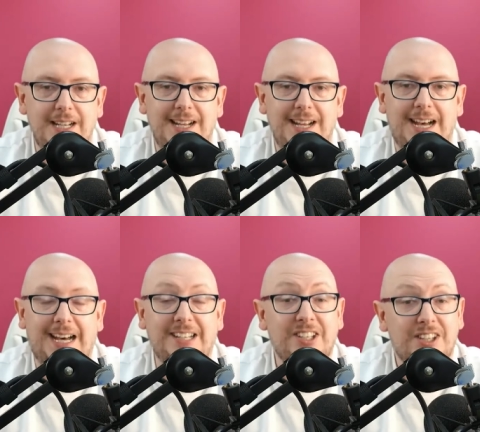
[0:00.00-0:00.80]

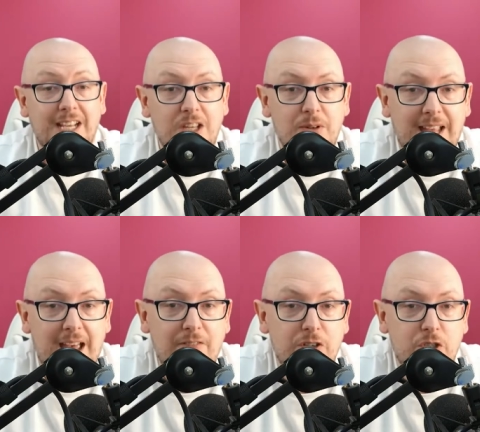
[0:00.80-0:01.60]
And thank you
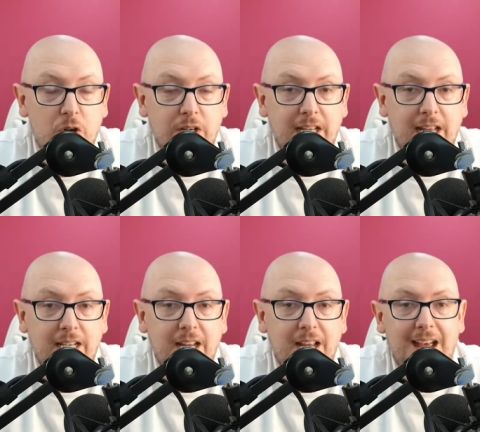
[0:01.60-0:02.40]
again for joining
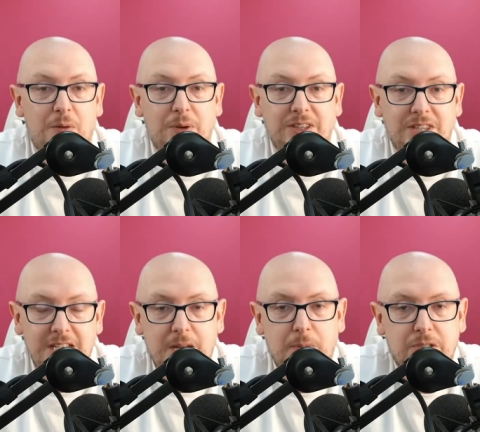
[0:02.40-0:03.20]
in with this
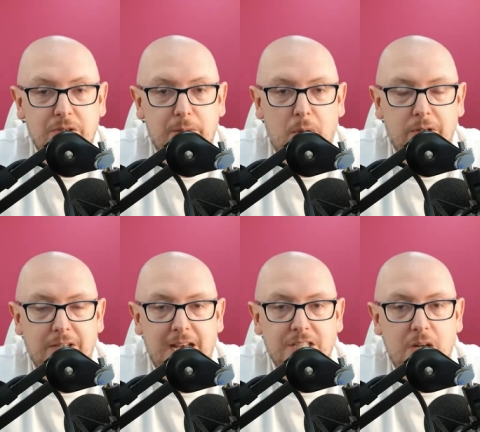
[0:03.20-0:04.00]
episode of the
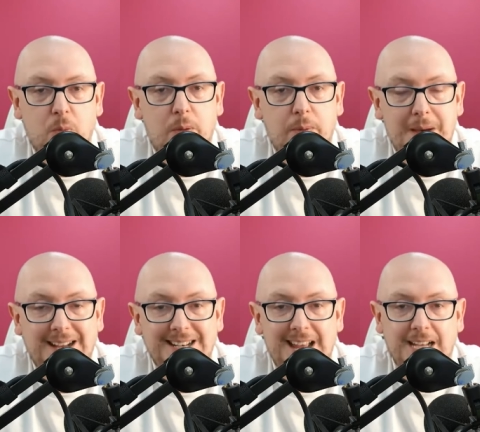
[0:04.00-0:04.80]
podcast. And we'll be
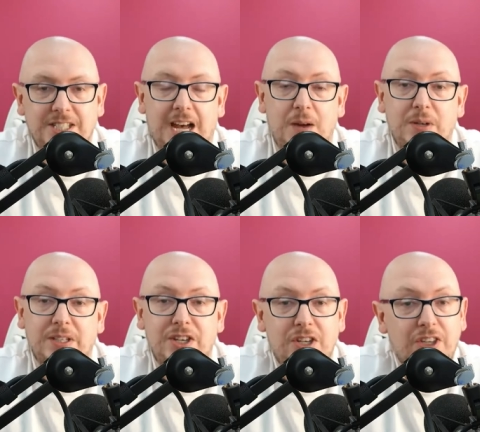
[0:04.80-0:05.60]
back next time with
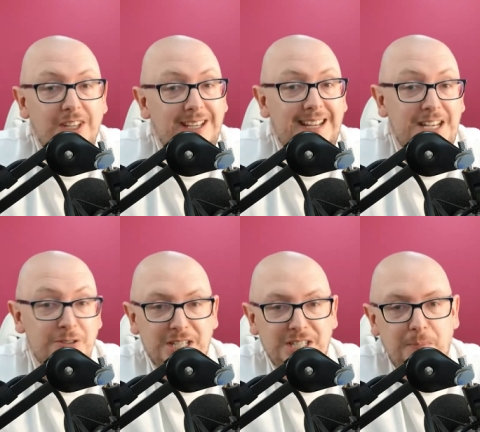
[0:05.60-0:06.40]
another
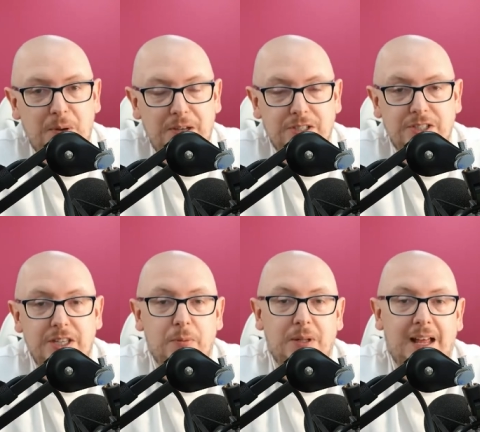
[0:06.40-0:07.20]
interesting person
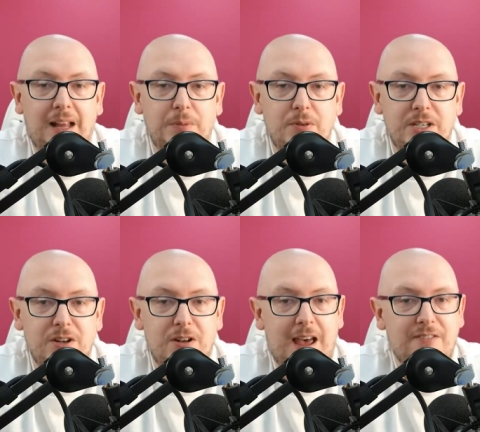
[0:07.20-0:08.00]
that will help you in
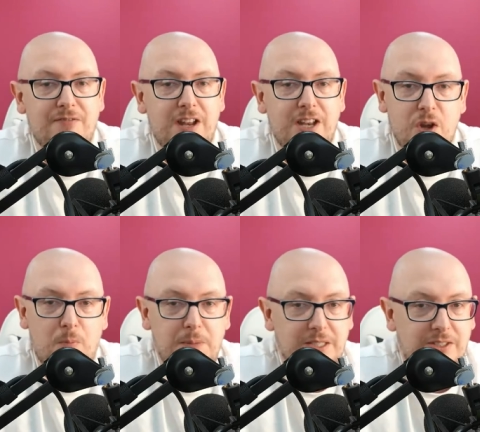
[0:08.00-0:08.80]
your life and your
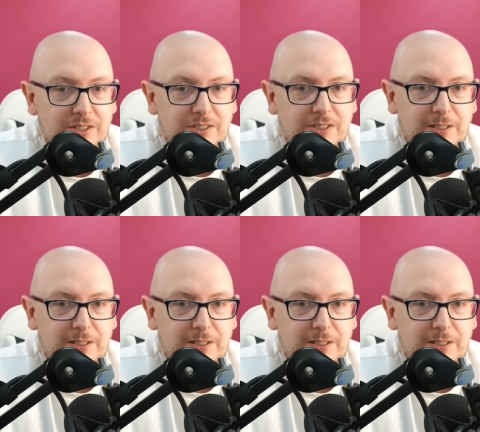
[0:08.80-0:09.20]
business.